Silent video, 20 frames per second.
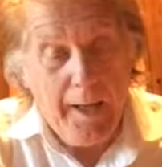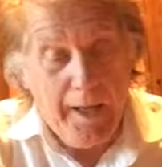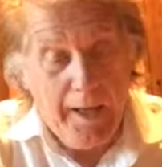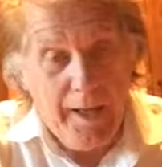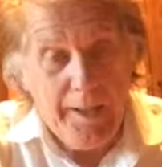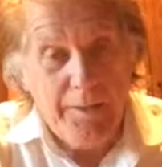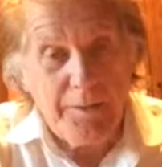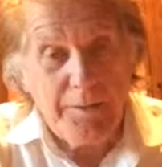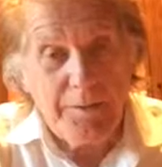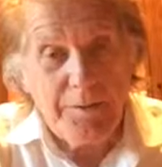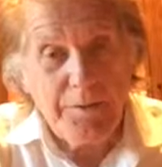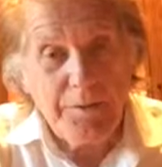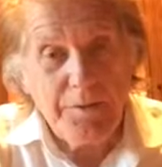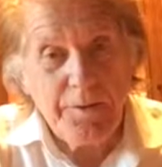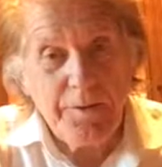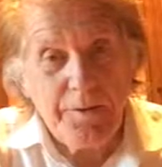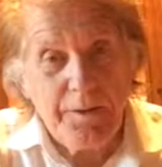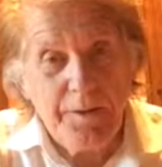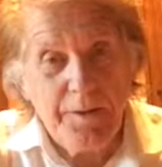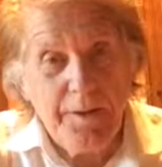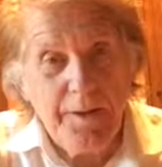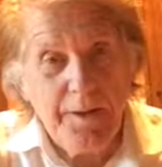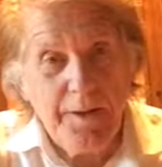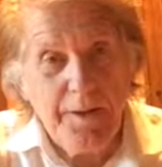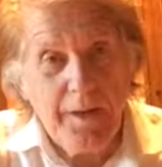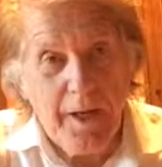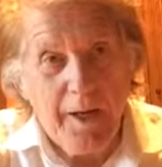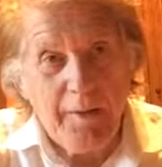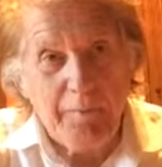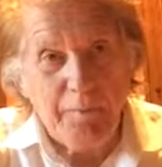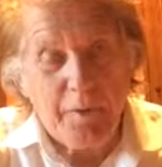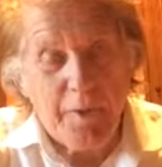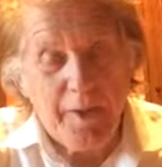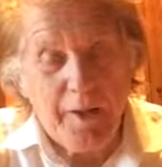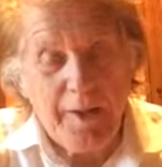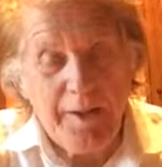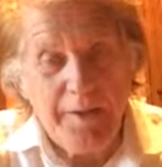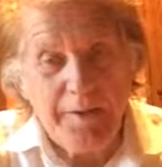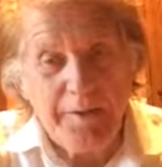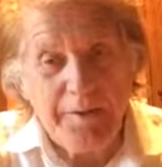and the
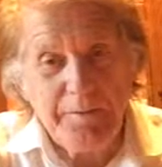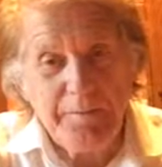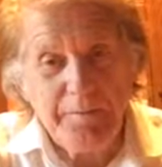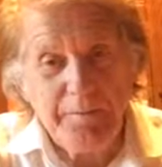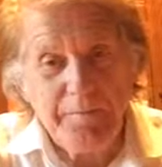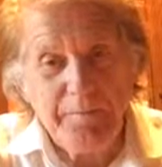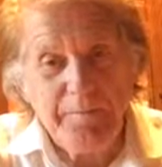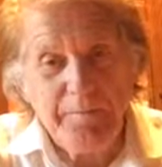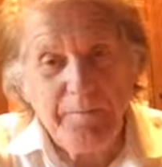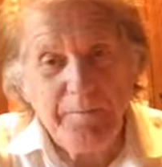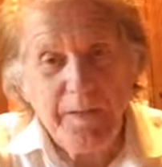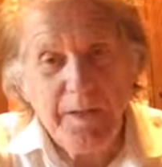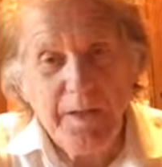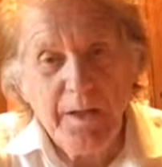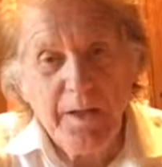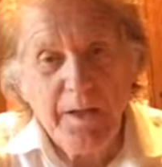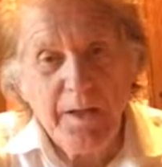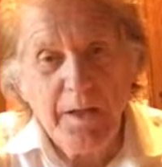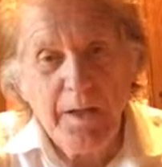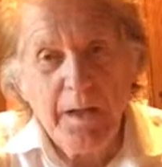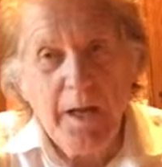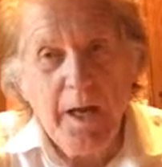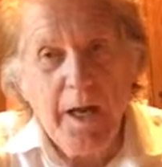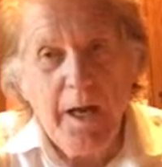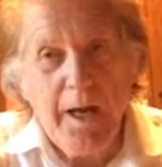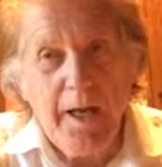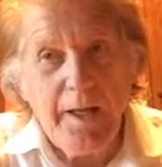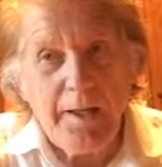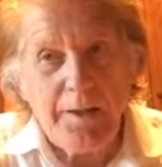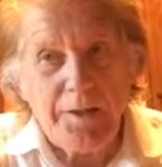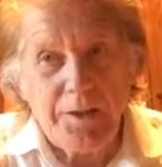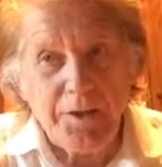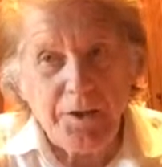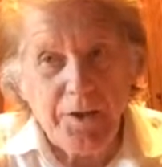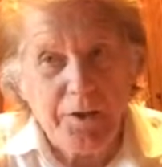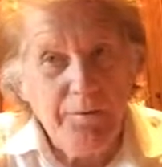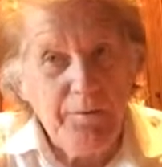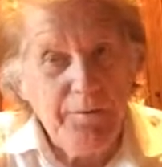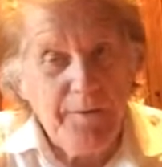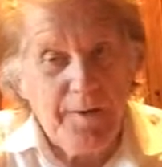upgrade. And
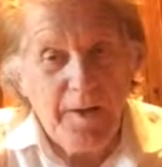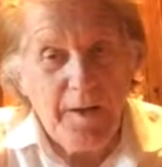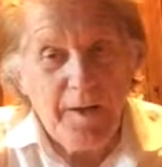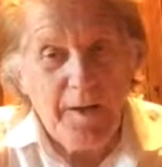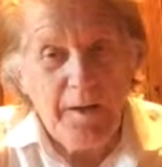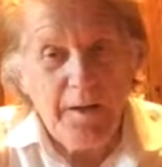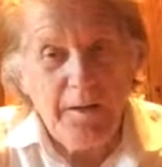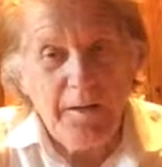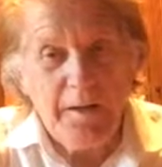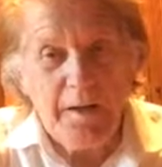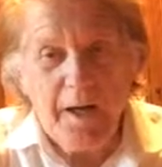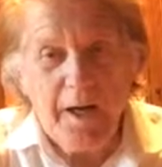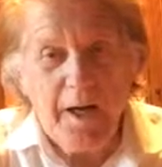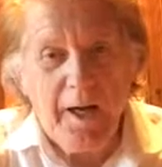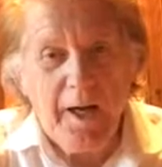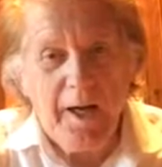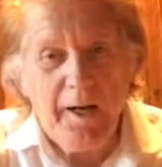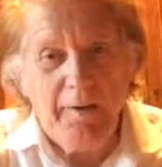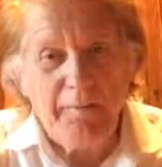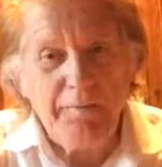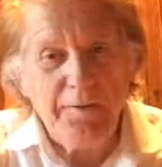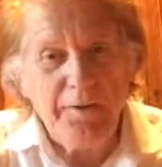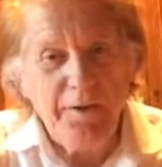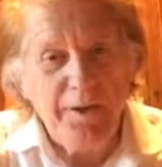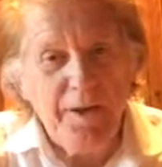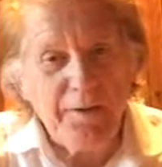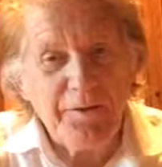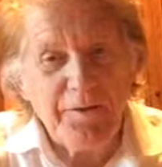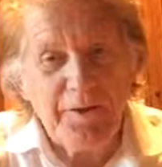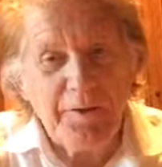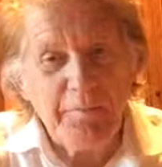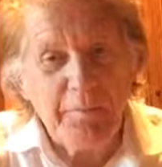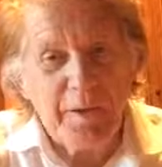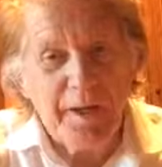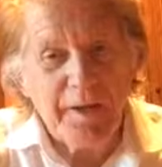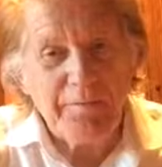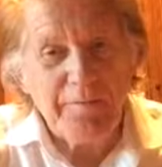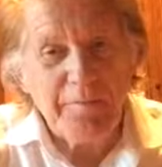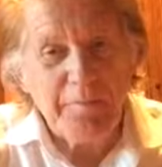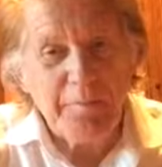so far I have nothing
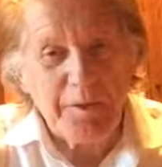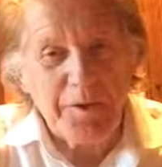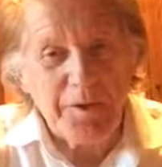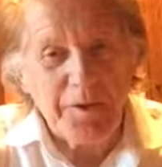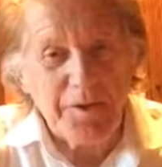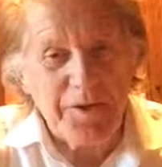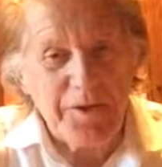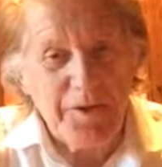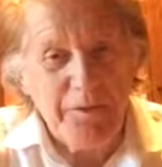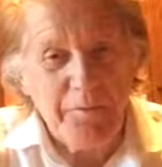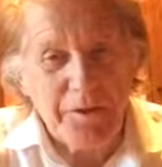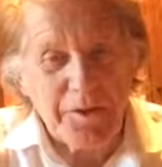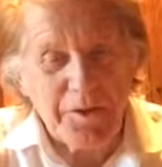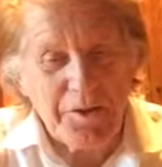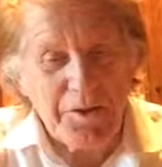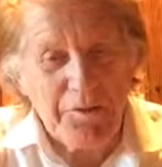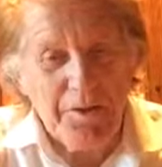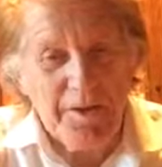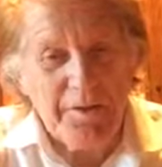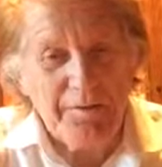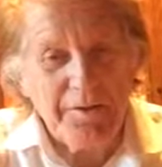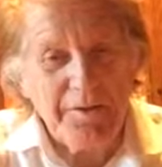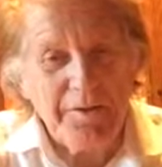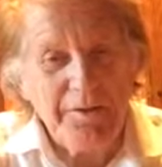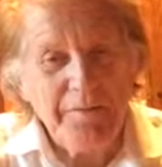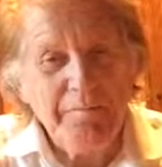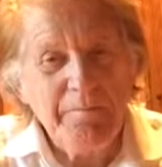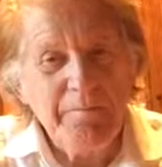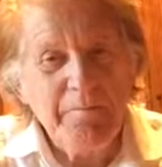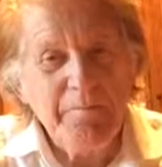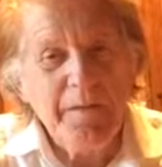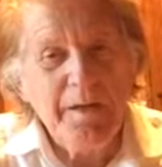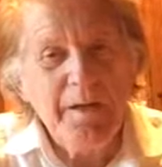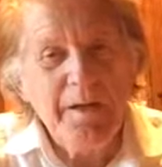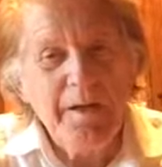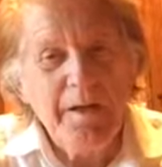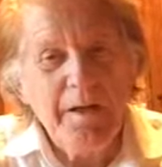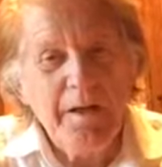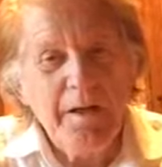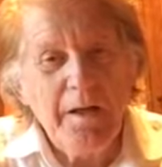back from the city whatsoever.
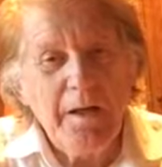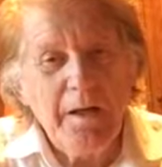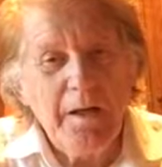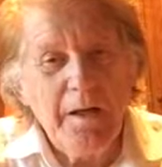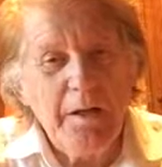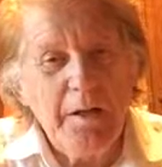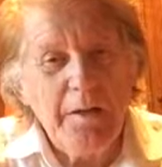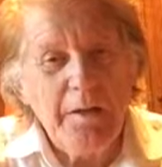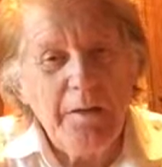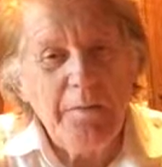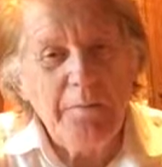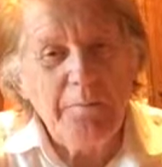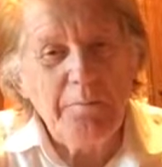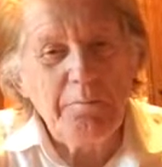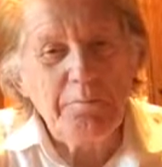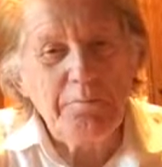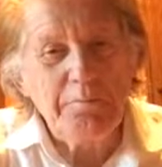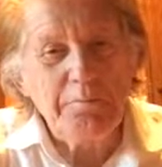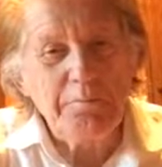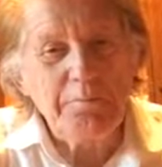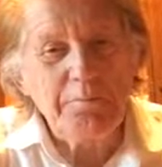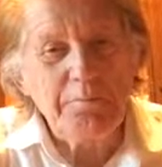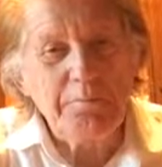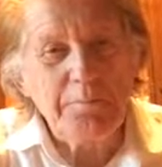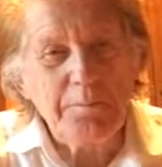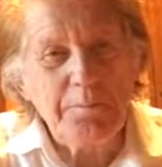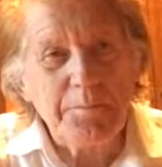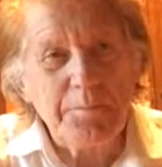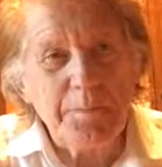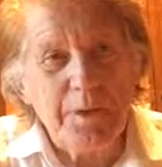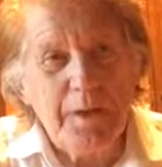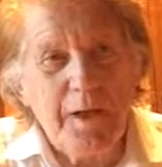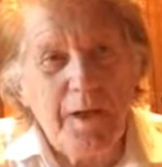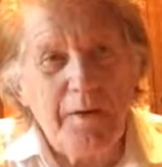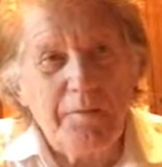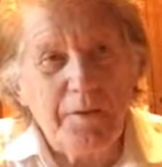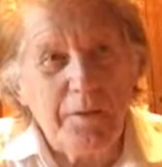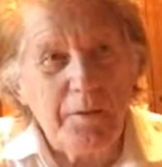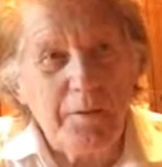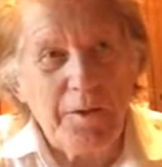
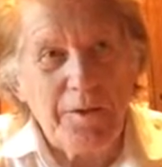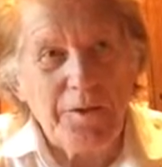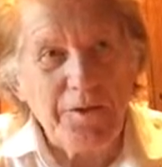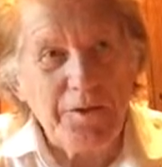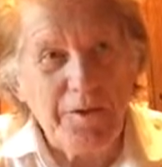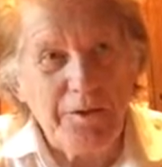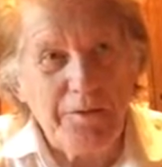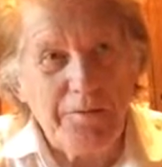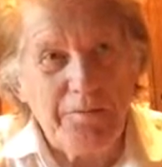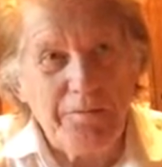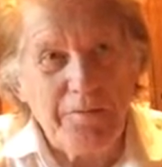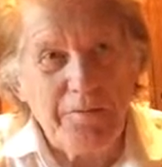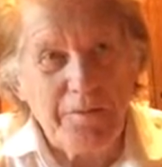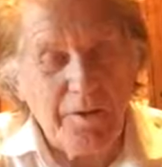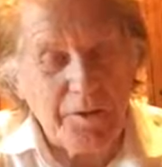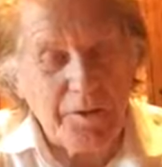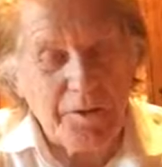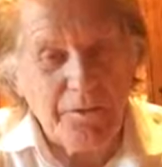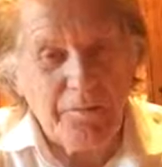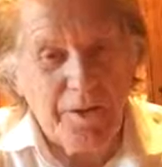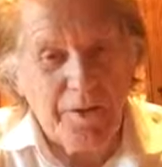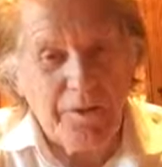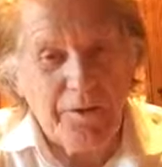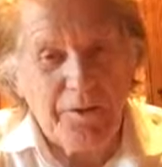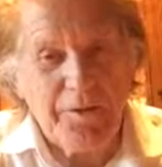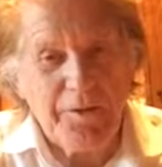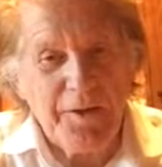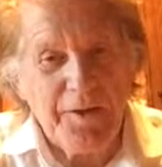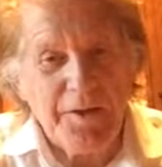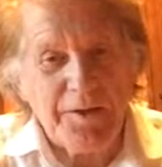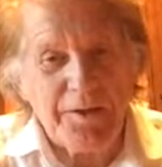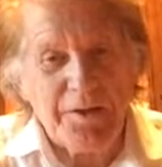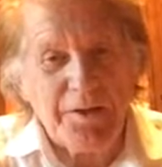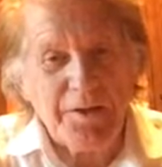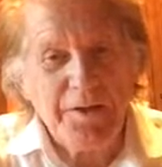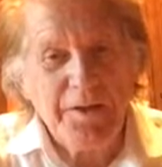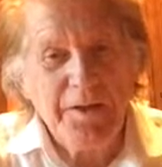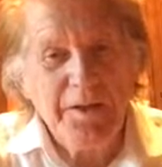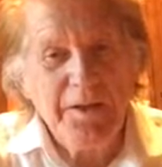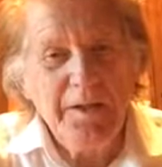I've requested lots of other
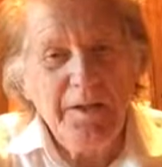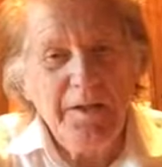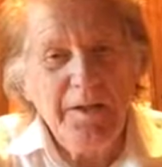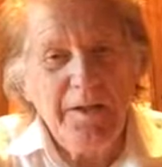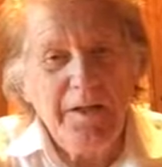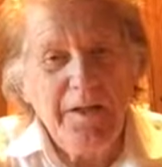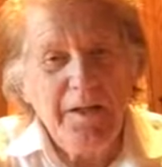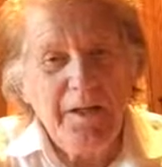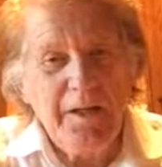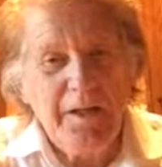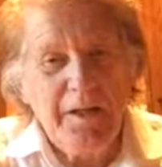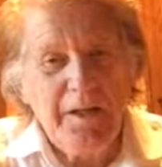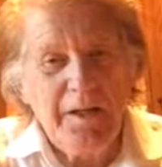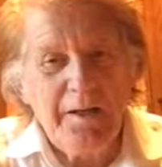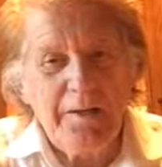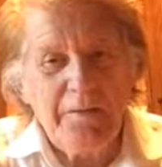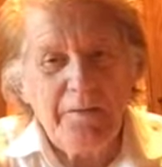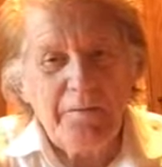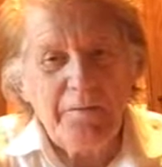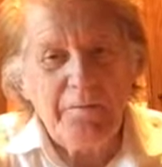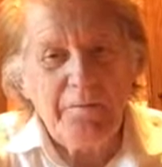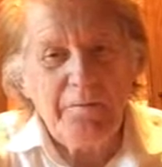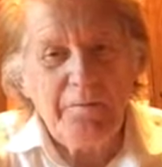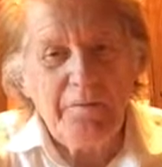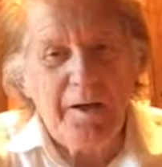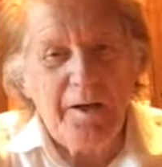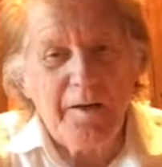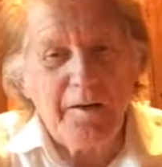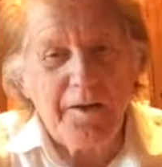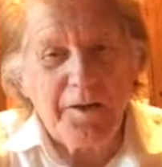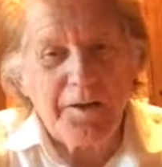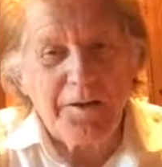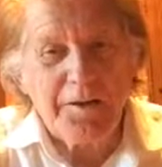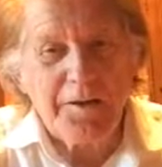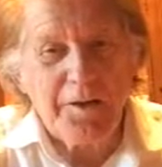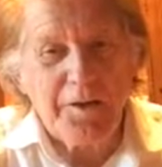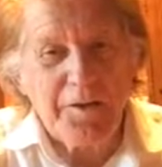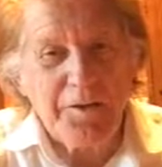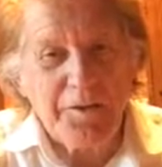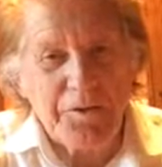things, and I'll get
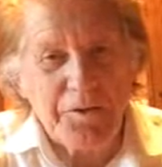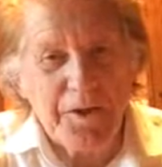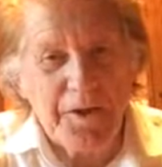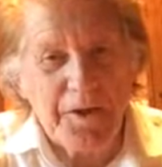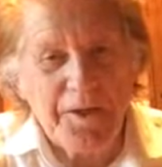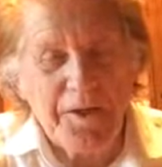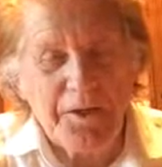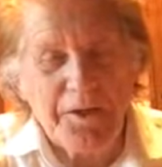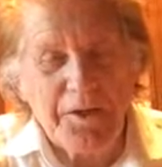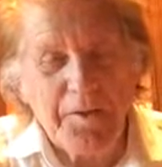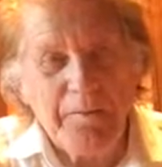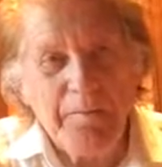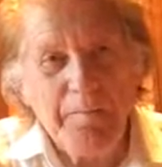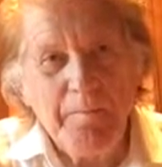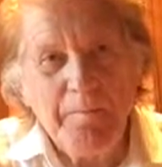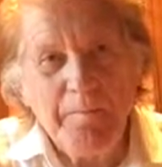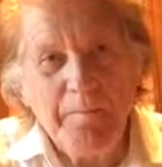to those later,